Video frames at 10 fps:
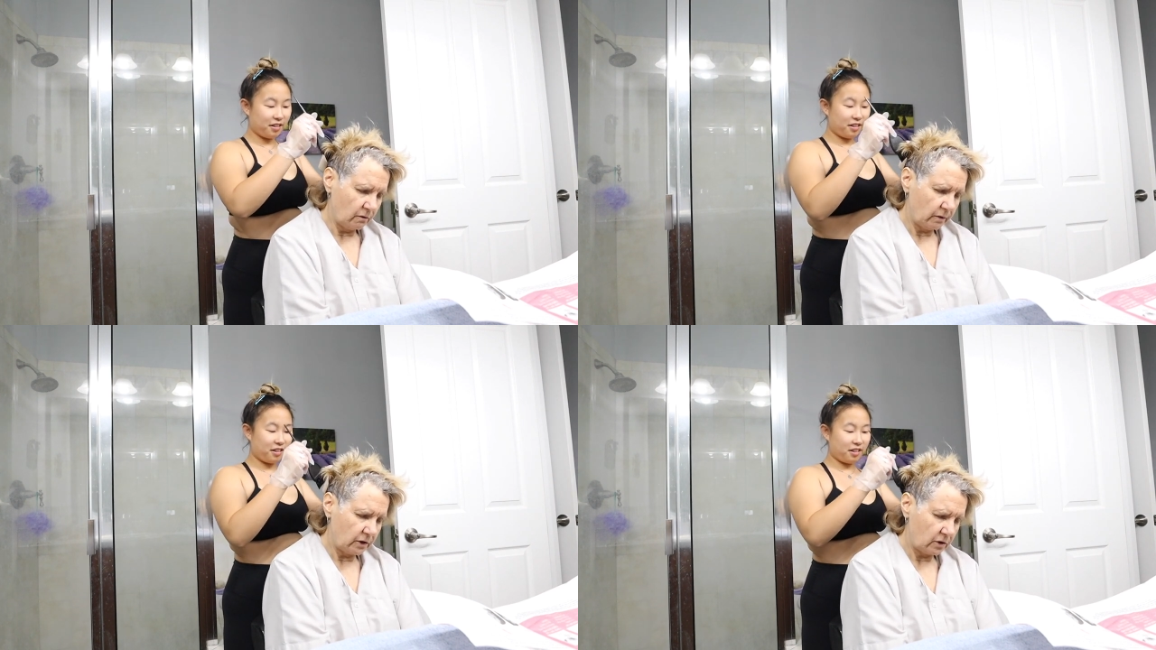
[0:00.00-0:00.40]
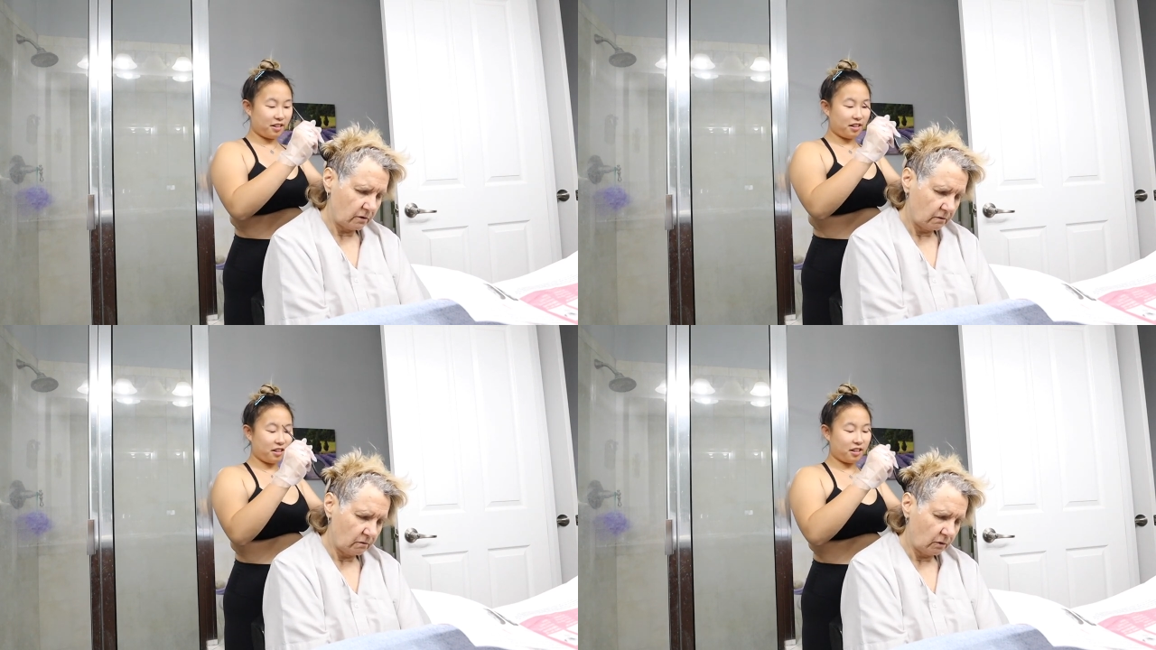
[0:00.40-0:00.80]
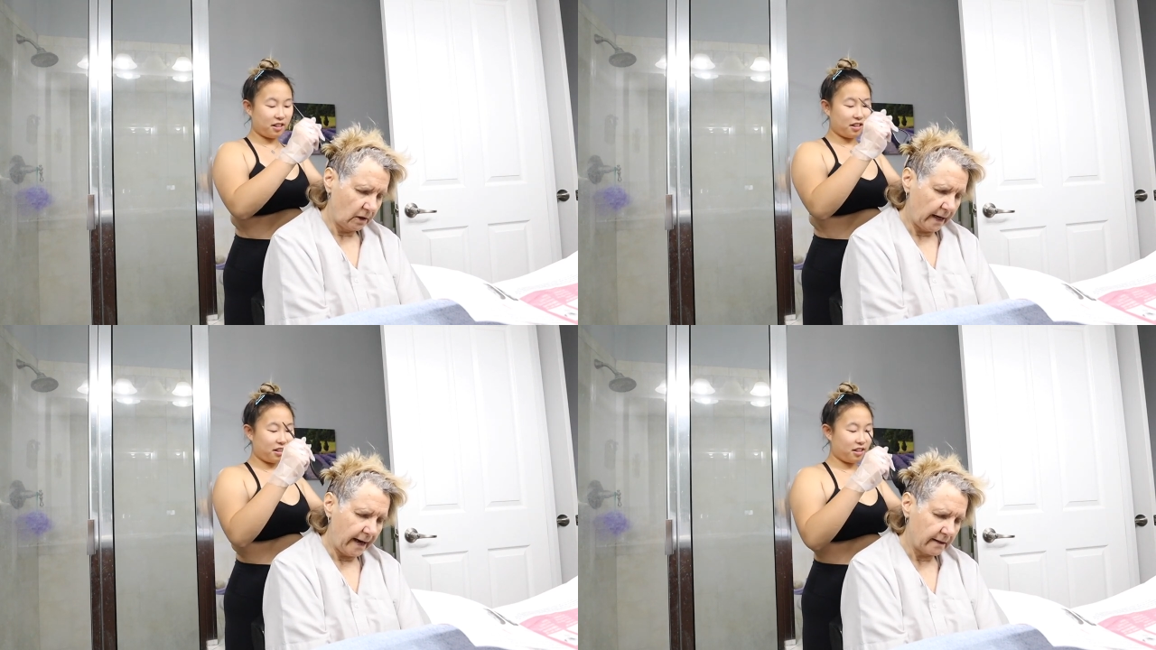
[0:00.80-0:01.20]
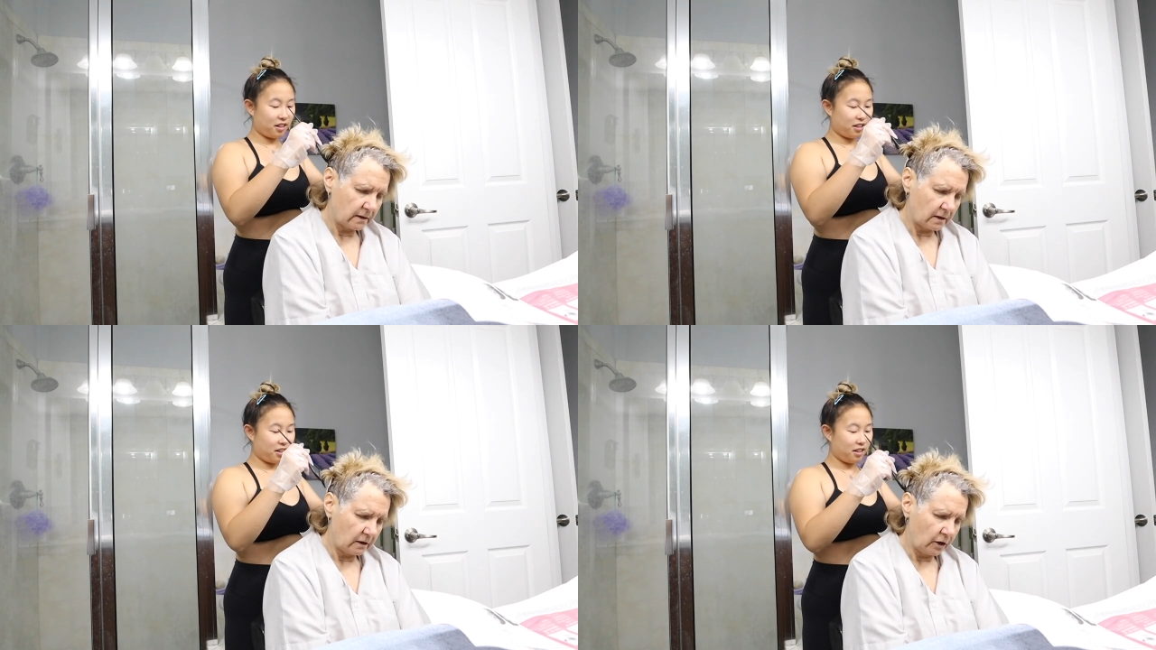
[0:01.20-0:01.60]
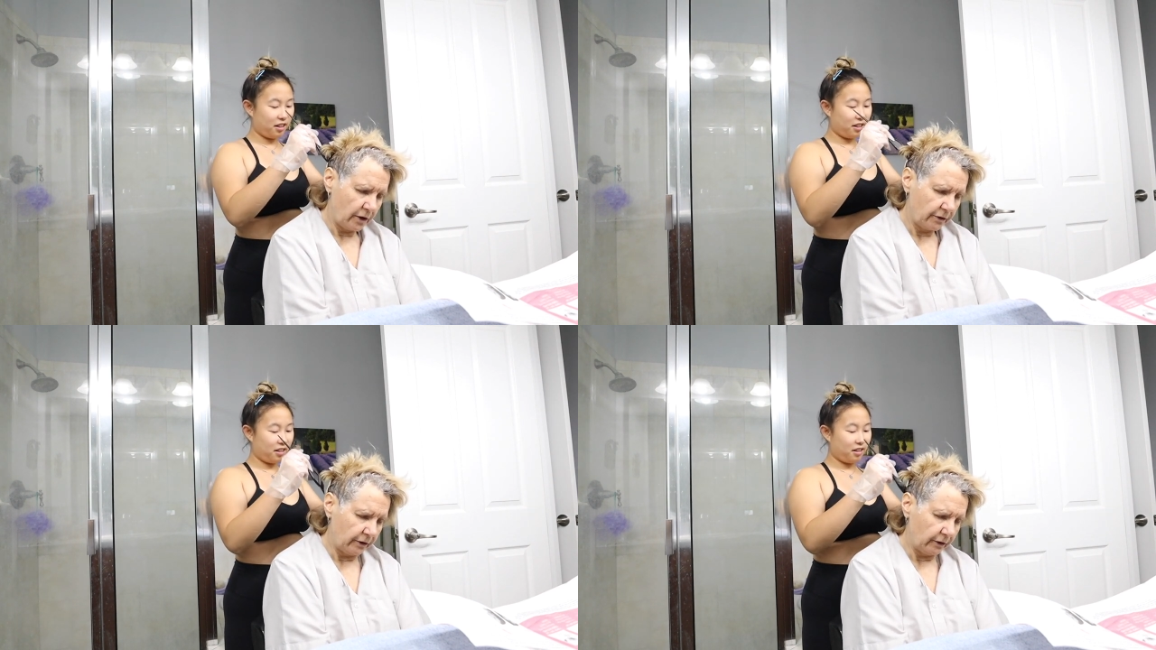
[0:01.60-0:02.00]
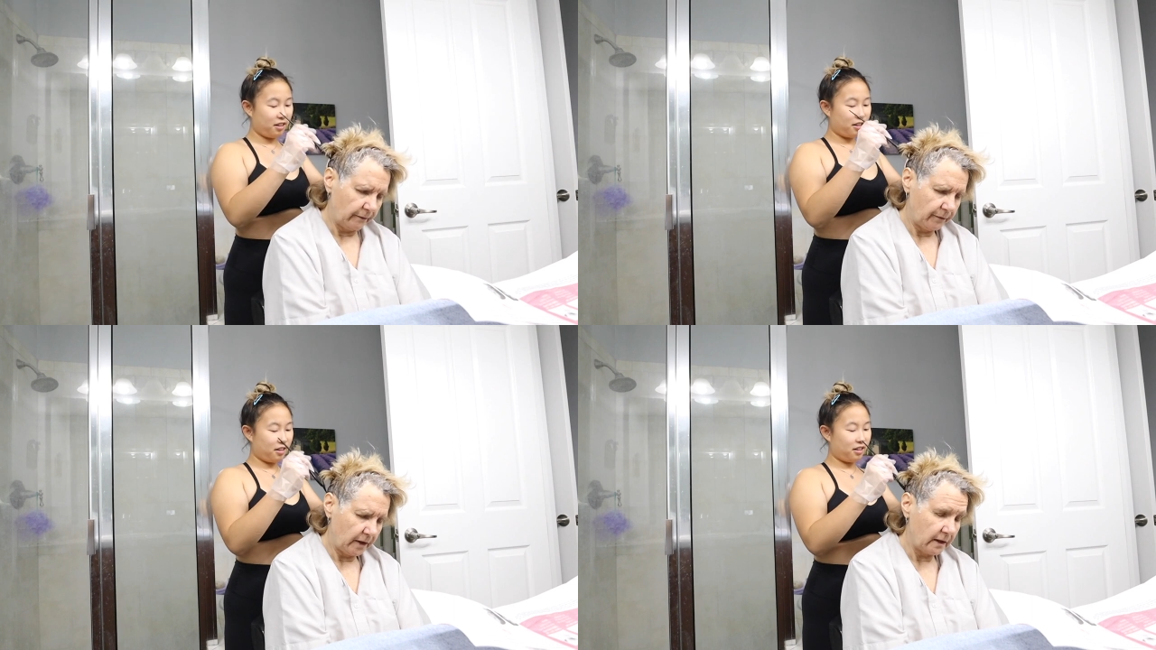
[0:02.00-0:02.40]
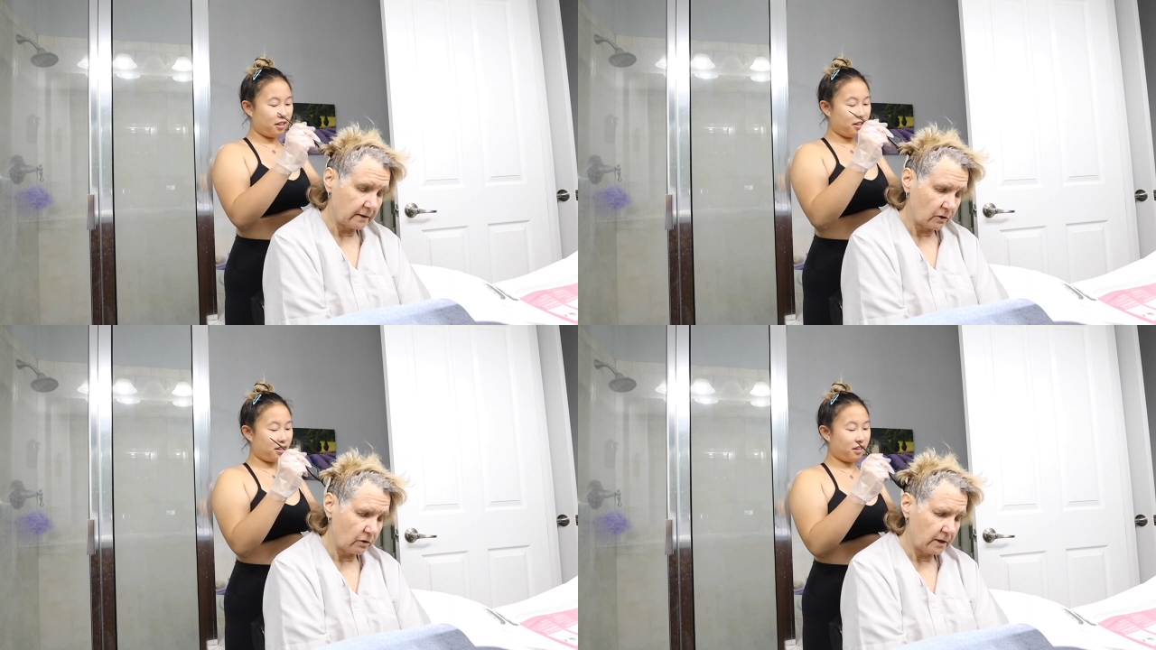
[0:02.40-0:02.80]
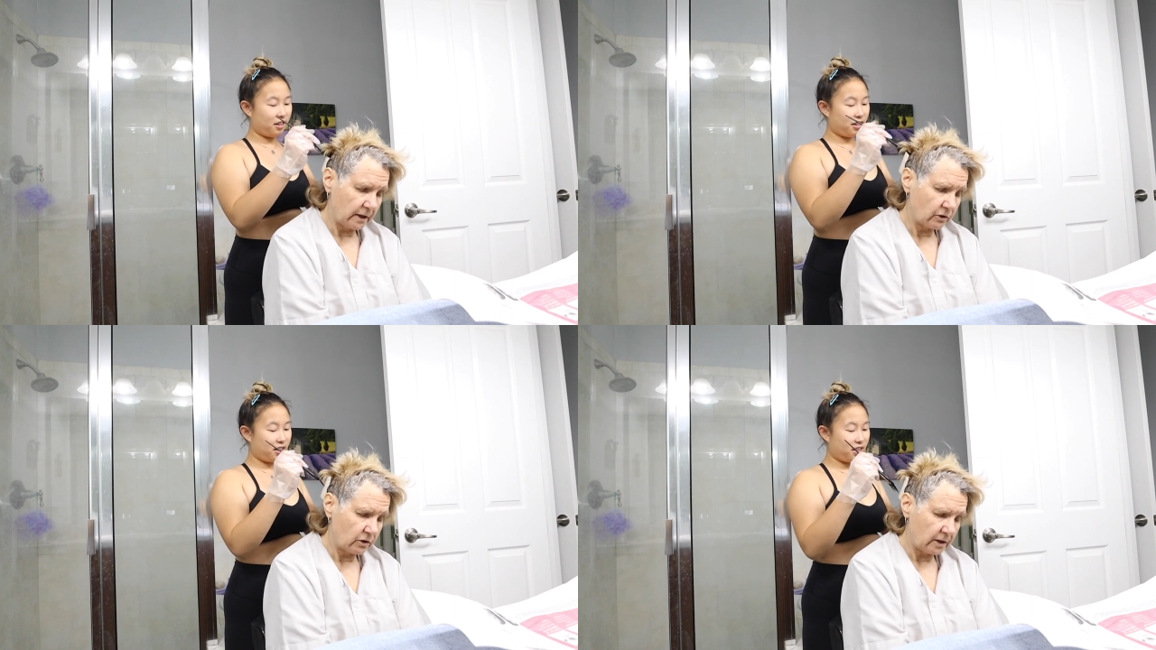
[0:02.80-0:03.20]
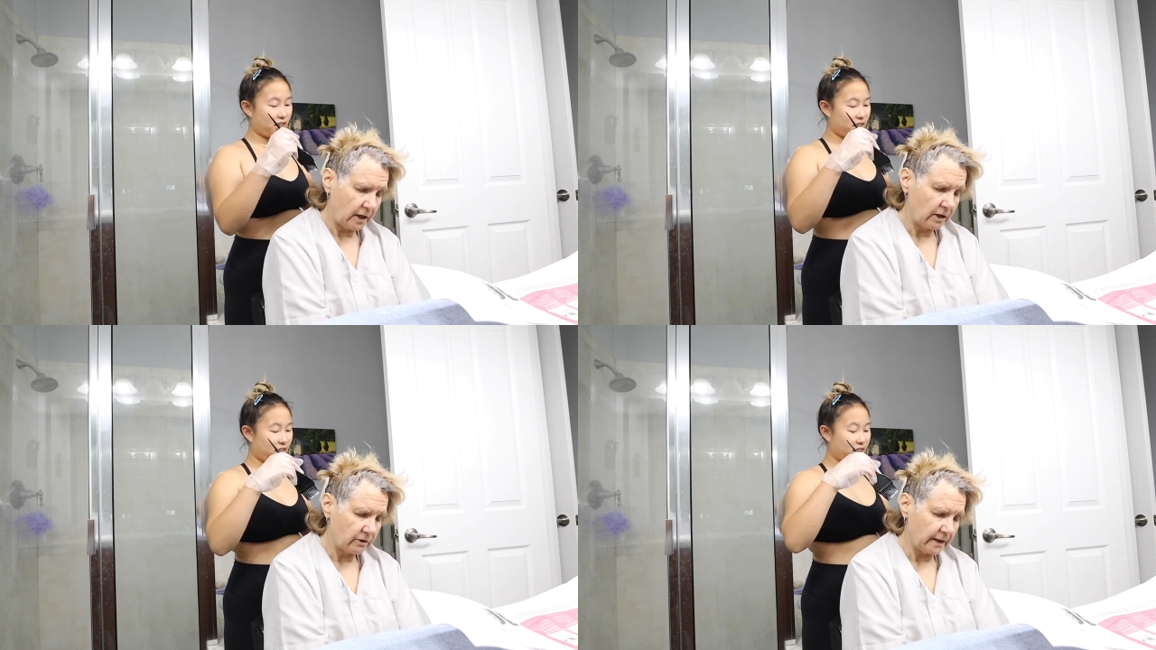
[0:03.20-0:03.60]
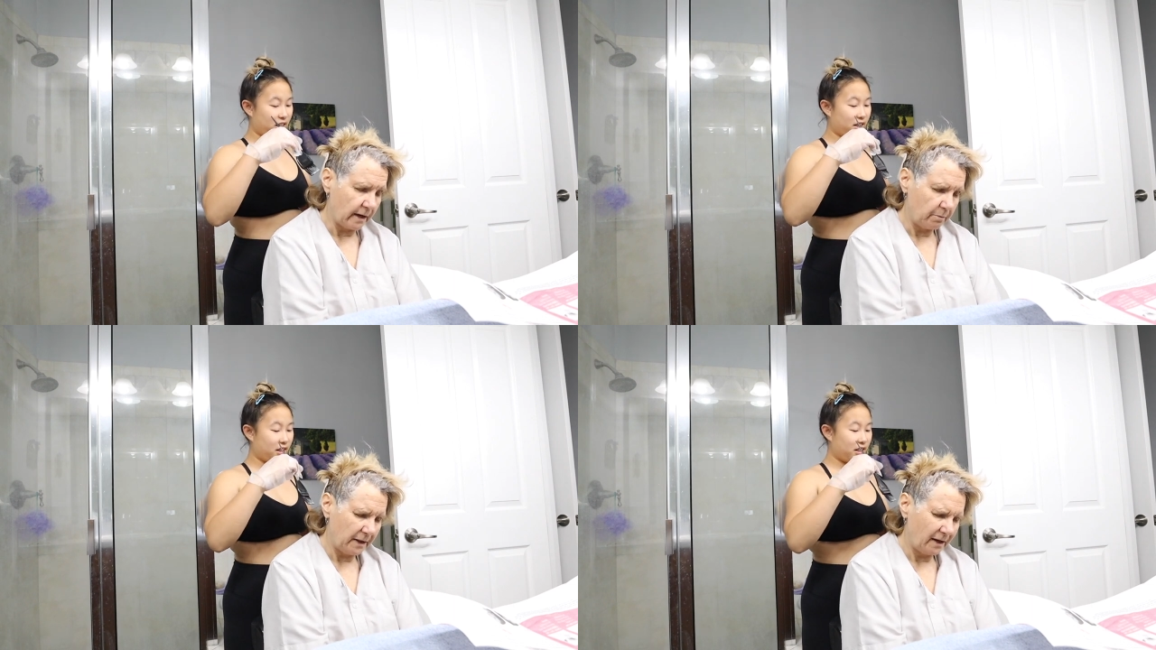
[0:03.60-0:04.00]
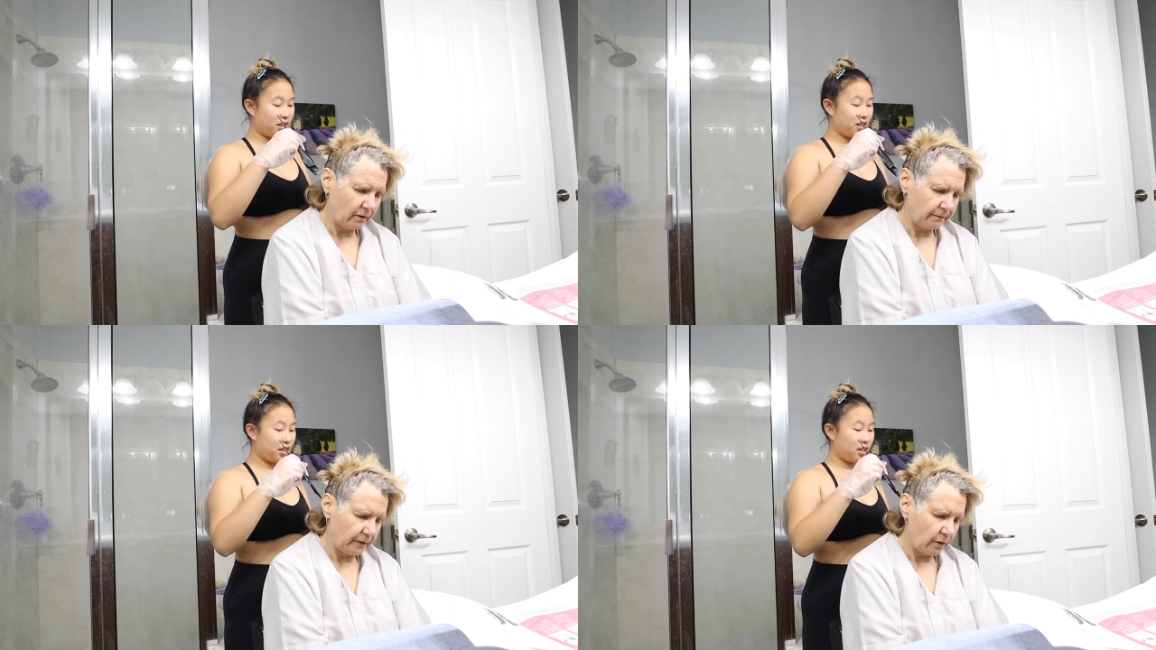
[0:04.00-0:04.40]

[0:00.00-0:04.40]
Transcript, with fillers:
Speaker 1: which will last longer, unless, of course, electricity goes out, but I